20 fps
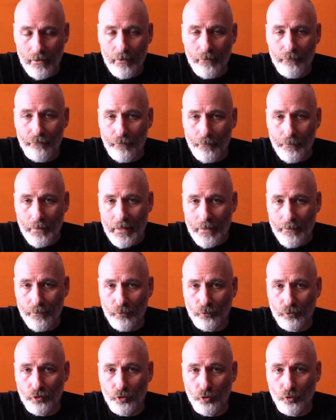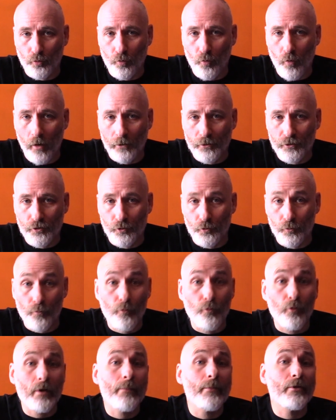for people to want to
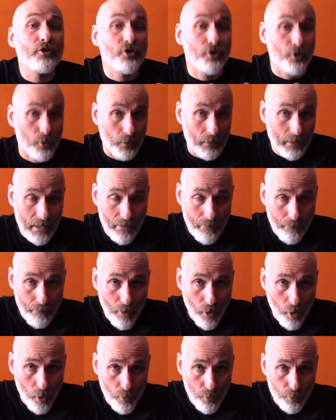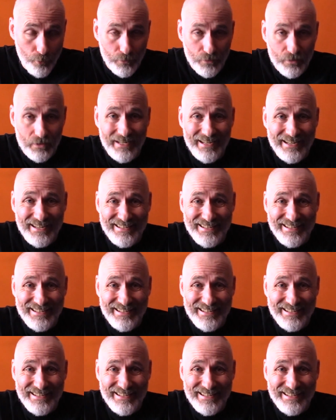prematurely impose